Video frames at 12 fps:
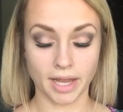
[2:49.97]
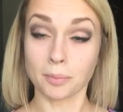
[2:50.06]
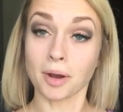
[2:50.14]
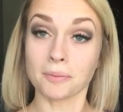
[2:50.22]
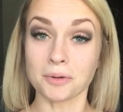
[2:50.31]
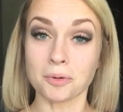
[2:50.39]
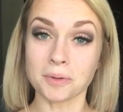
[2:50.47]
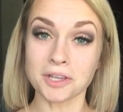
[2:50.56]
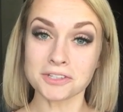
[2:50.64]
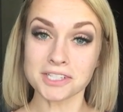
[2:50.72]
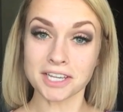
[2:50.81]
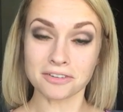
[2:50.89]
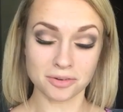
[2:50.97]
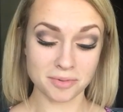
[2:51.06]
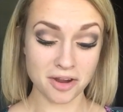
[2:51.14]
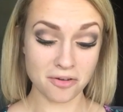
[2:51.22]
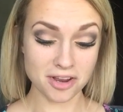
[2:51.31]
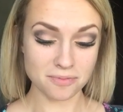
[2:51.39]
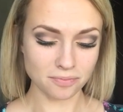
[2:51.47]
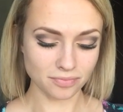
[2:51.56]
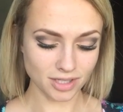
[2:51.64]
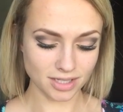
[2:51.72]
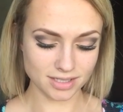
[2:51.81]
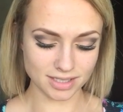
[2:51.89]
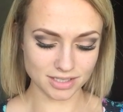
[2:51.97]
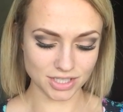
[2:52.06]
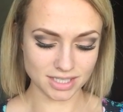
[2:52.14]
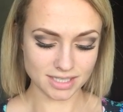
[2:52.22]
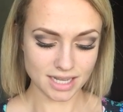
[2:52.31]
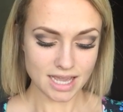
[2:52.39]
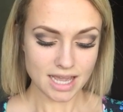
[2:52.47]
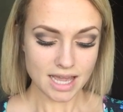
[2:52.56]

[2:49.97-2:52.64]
I probably will be using it from now on, because it just,